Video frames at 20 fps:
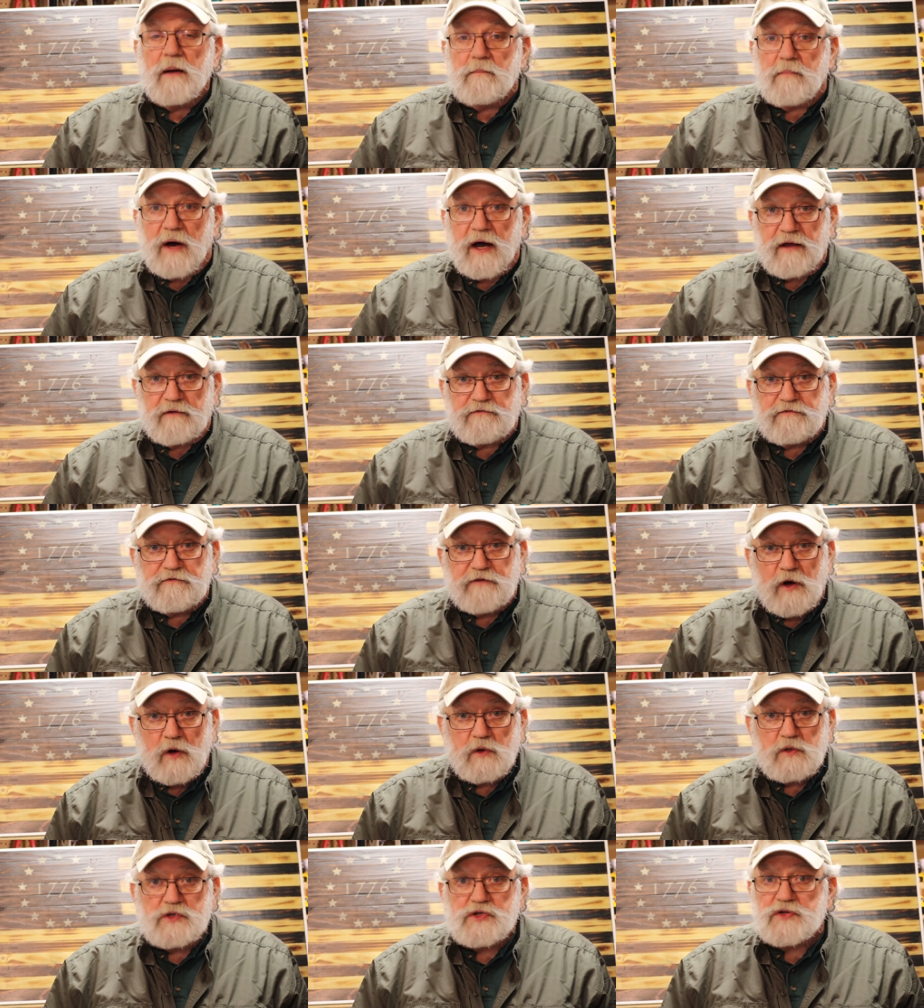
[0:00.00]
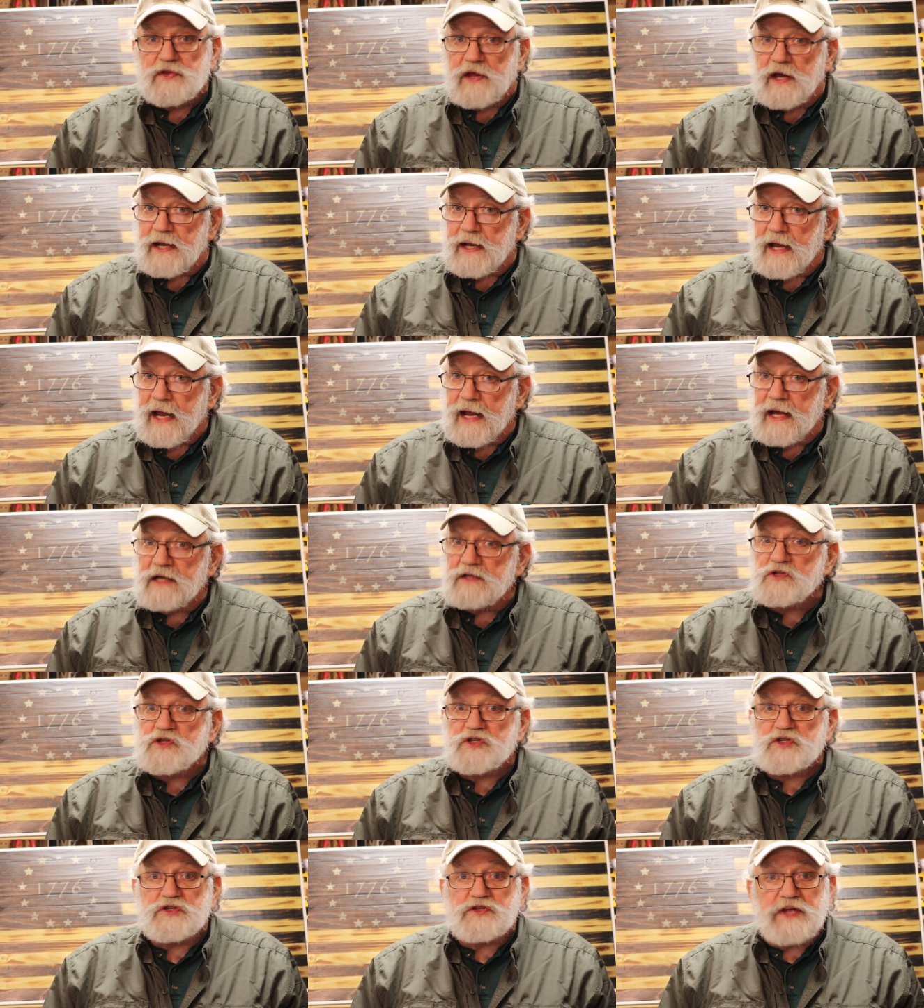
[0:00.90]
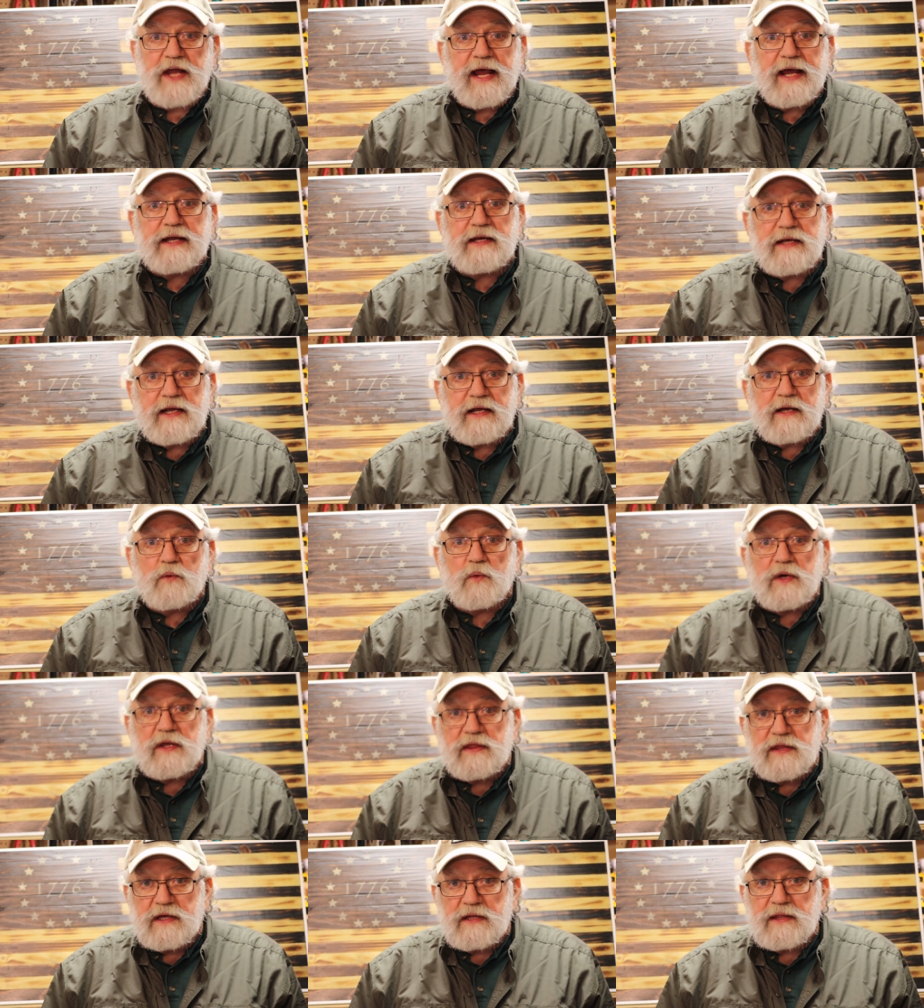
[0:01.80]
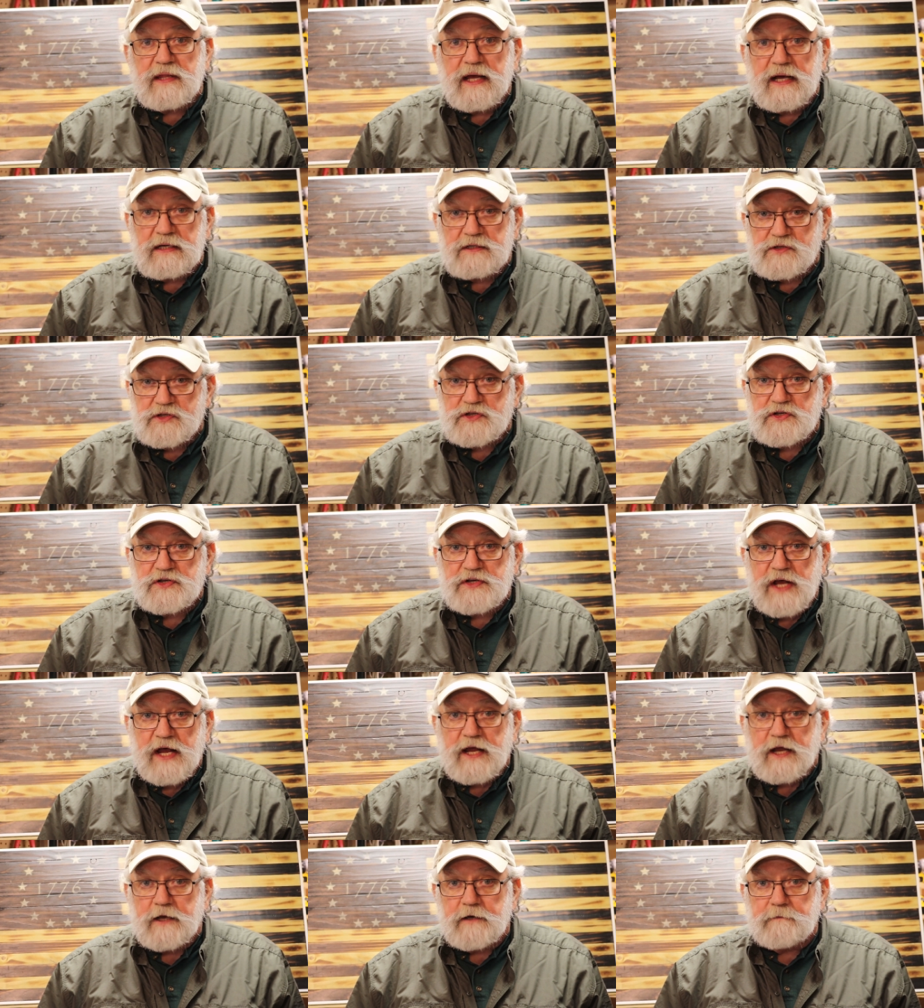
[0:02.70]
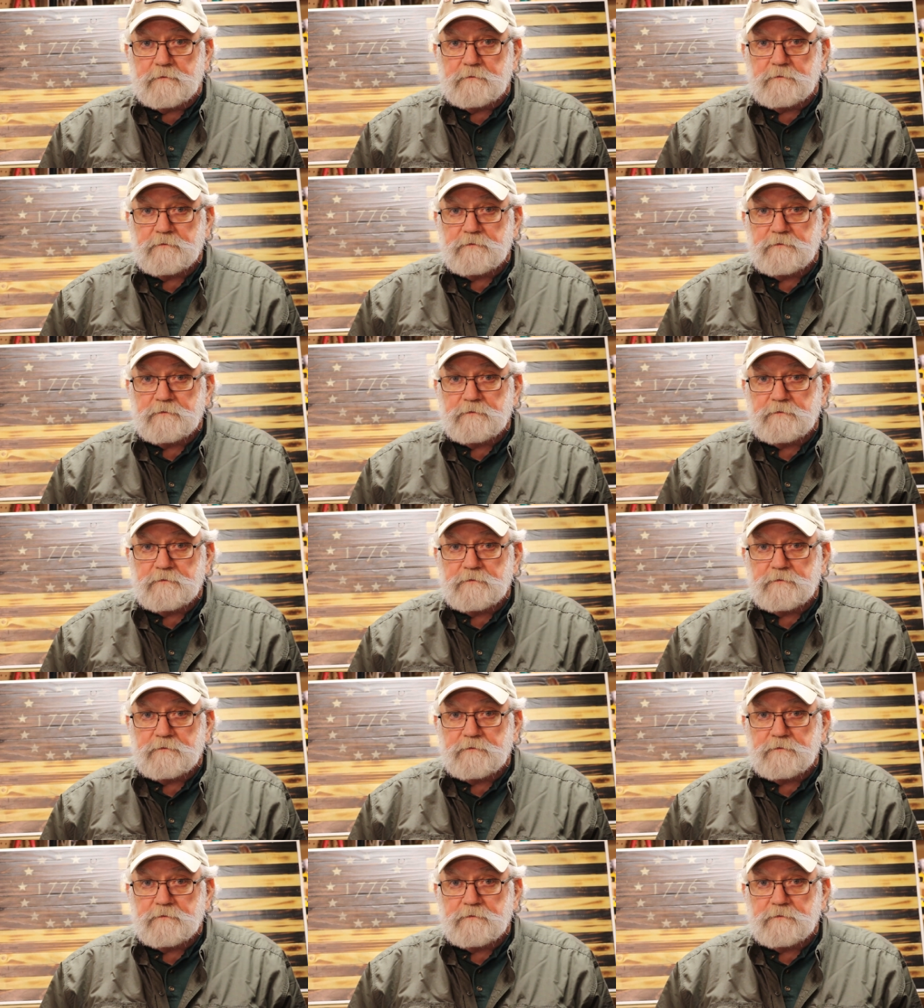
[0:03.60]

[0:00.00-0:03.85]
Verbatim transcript: by folks that had standing within that state